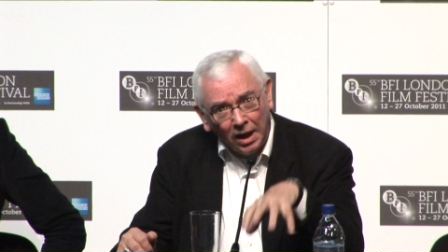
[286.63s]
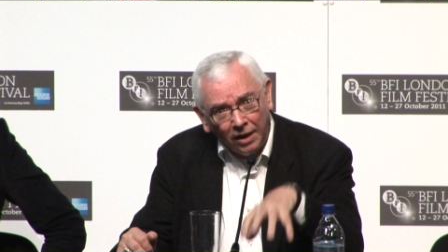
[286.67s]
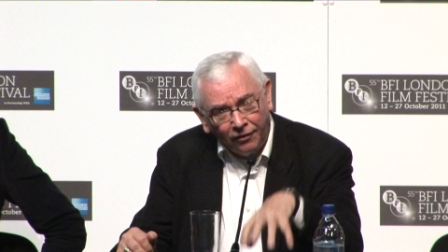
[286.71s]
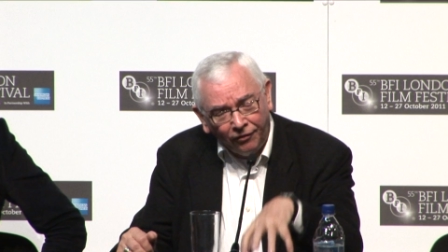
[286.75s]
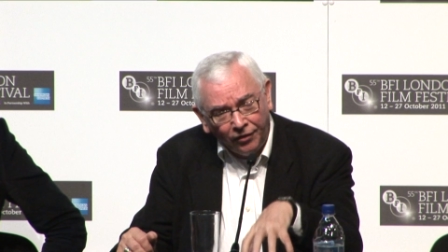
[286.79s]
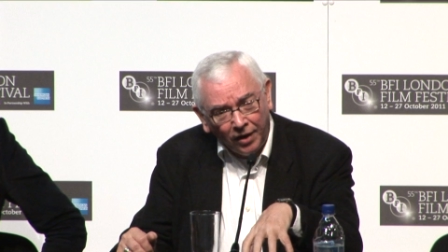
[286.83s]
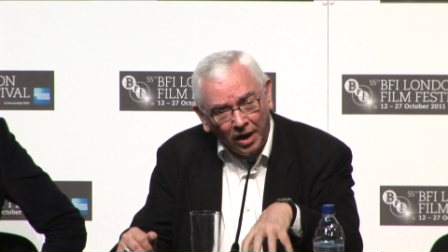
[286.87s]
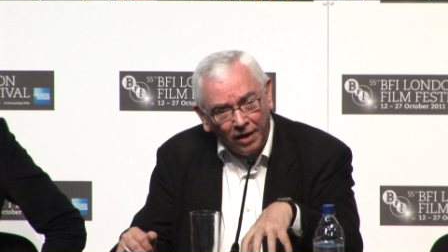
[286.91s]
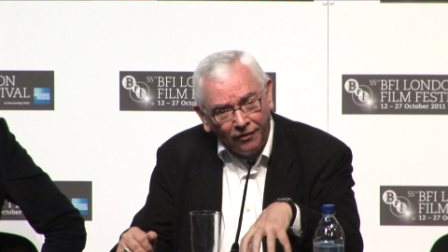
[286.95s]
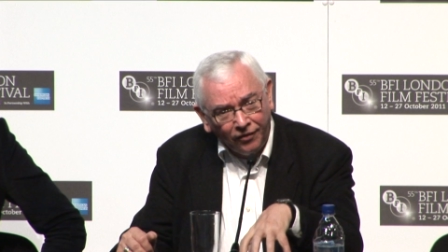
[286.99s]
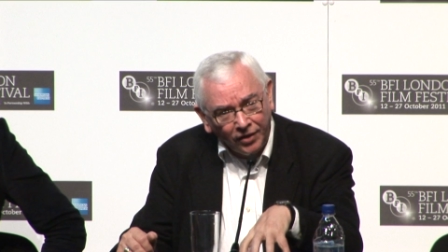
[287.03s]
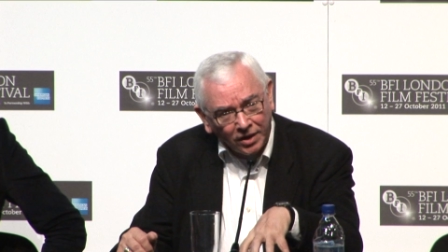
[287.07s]

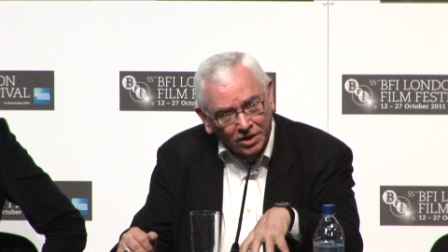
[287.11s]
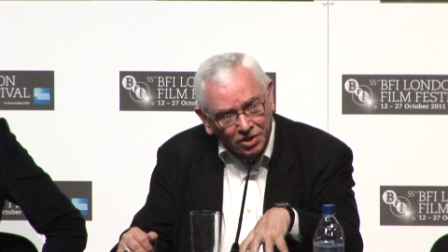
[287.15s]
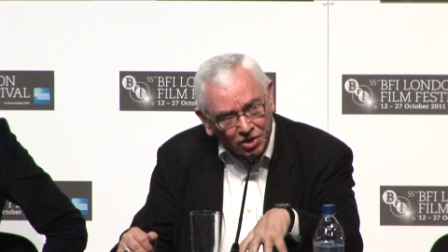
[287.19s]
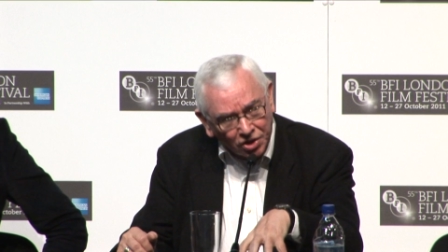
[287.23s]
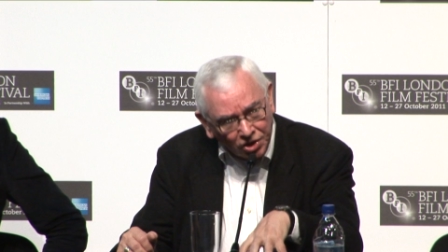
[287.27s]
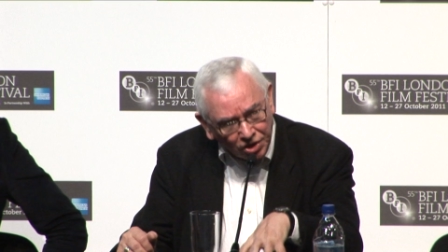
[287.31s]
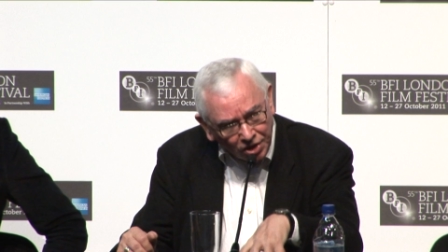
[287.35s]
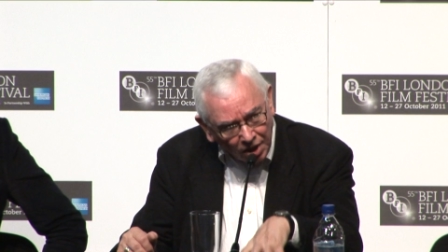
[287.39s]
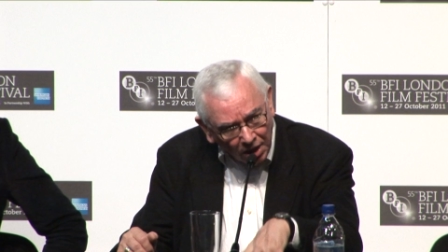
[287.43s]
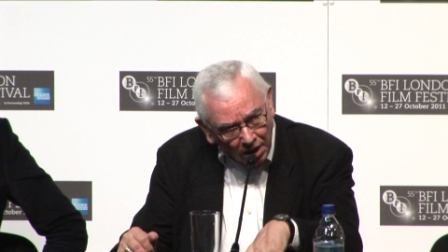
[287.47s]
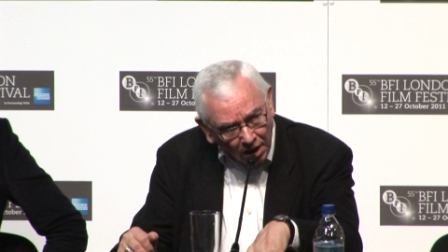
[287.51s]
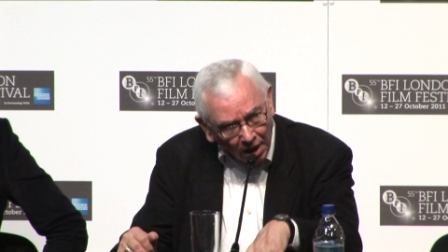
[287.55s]
if
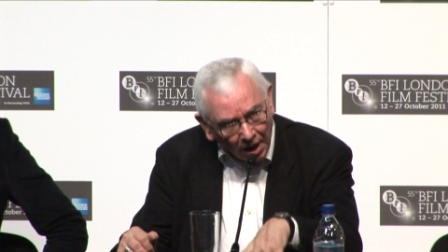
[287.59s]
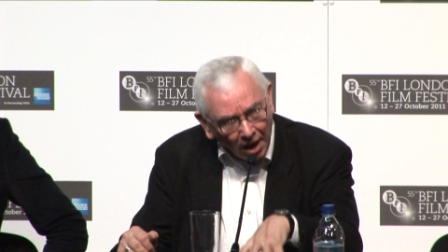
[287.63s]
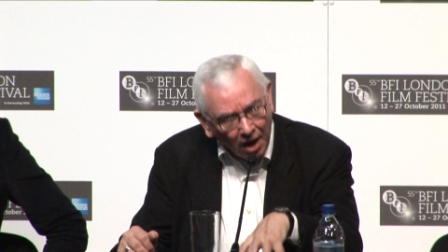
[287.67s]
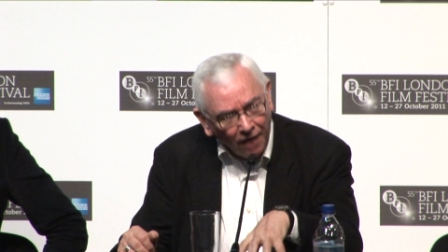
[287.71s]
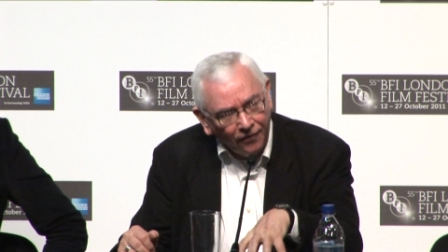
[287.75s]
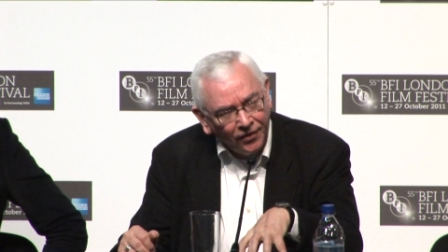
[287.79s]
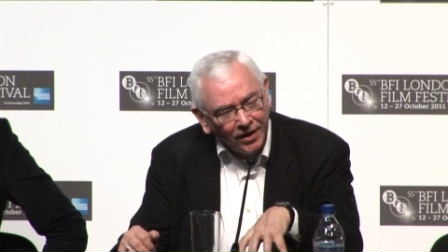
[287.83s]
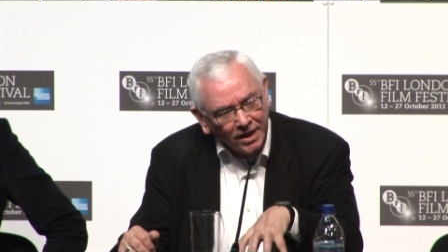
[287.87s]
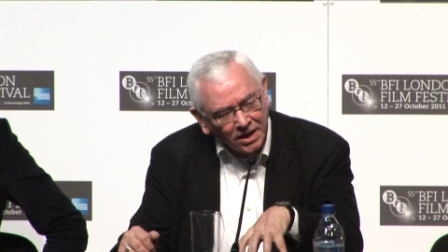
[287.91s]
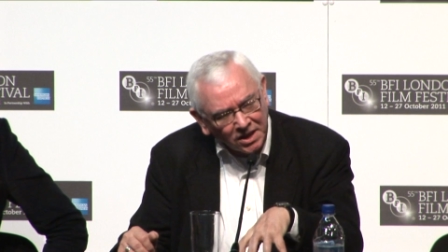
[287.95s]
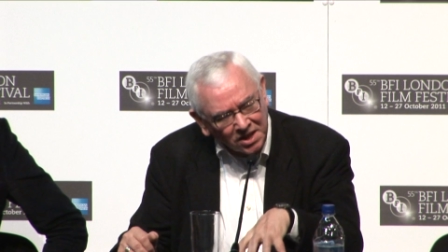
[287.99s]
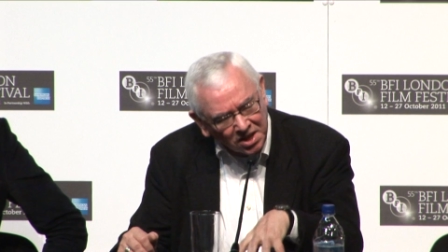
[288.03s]

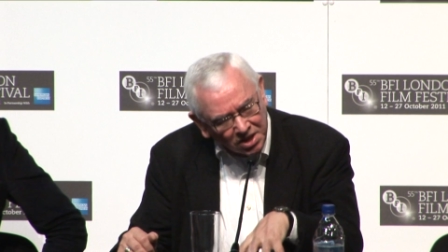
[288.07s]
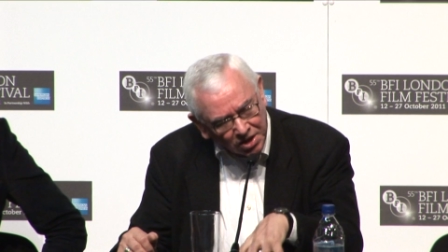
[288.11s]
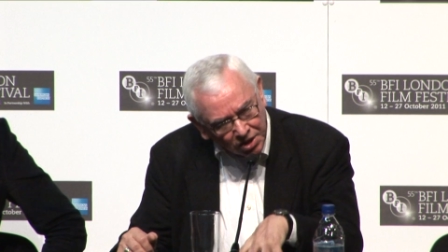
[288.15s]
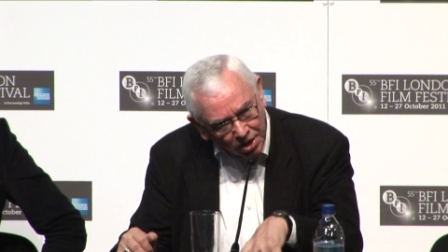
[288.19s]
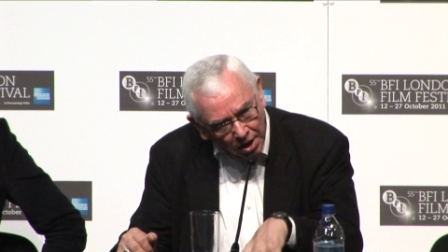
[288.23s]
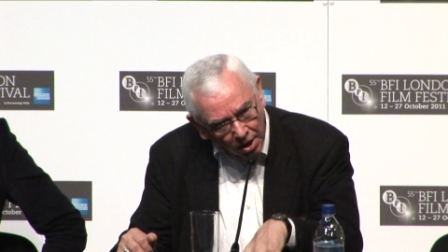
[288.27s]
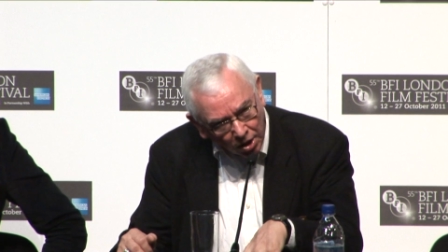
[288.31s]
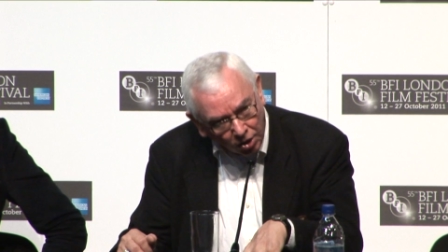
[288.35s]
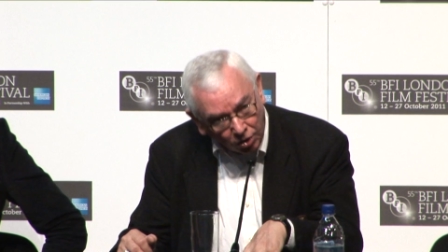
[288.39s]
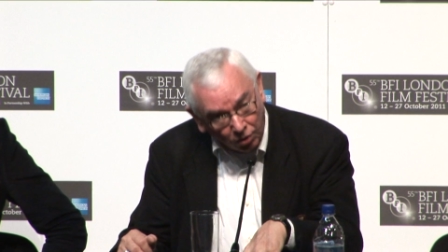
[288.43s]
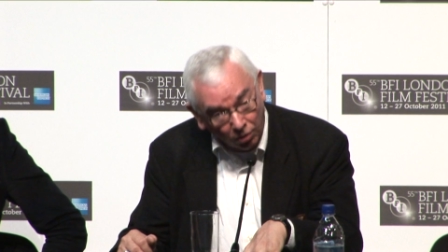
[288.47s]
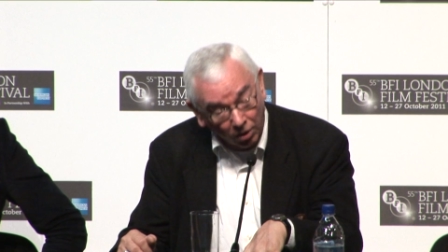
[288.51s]
it's
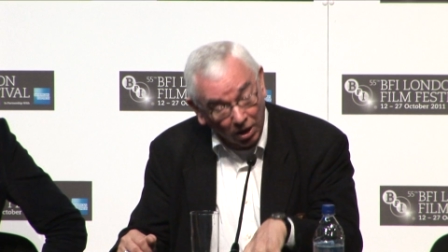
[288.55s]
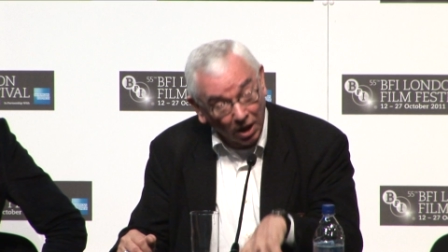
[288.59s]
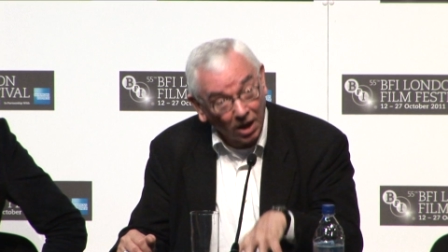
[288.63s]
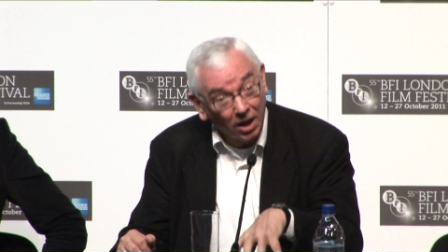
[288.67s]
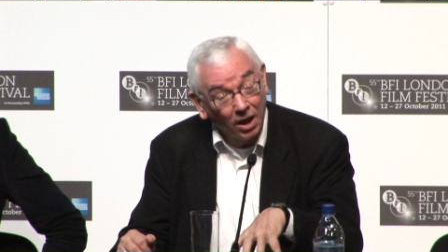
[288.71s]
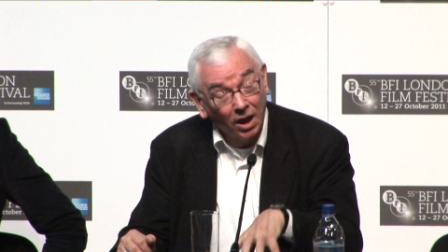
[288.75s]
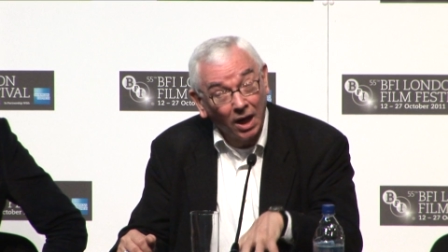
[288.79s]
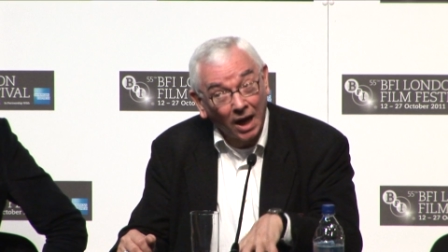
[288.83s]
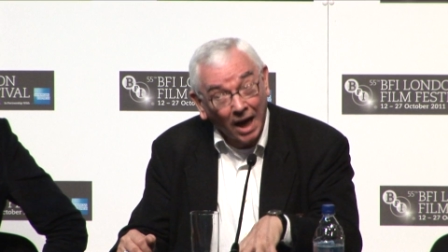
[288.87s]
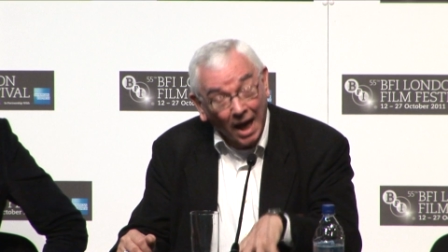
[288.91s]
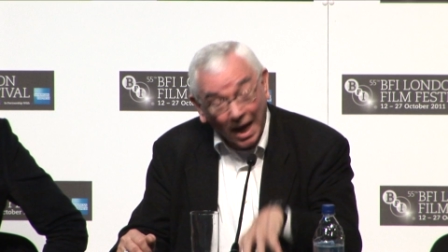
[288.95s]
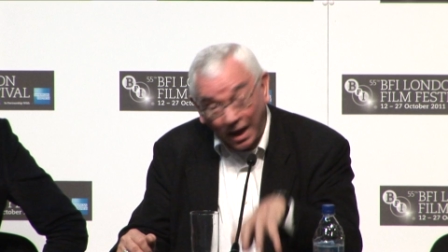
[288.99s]

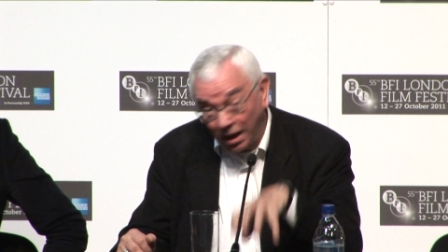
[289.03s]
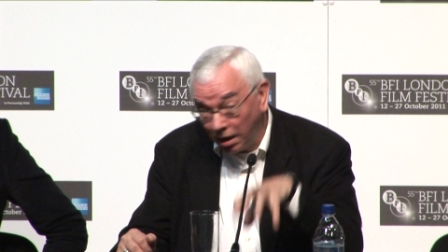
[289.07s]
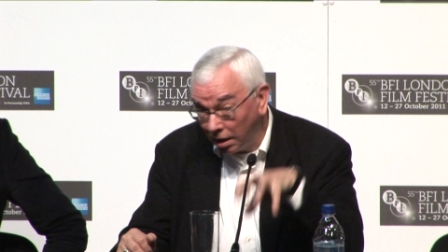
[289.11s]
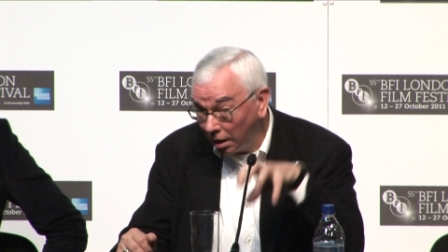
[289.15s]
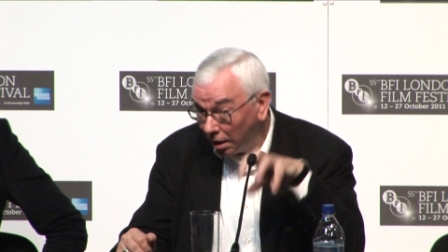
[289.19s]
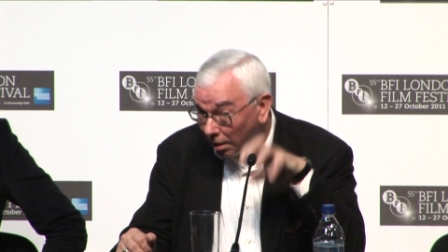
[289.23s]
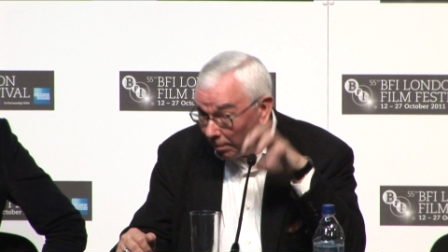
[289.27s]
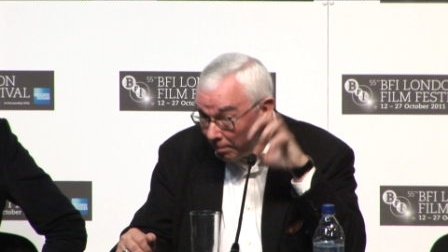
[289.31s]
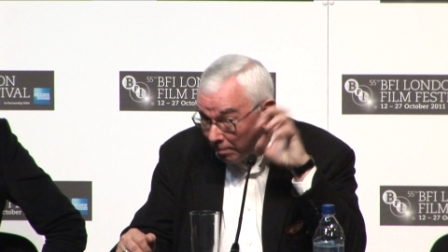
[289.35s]
circular like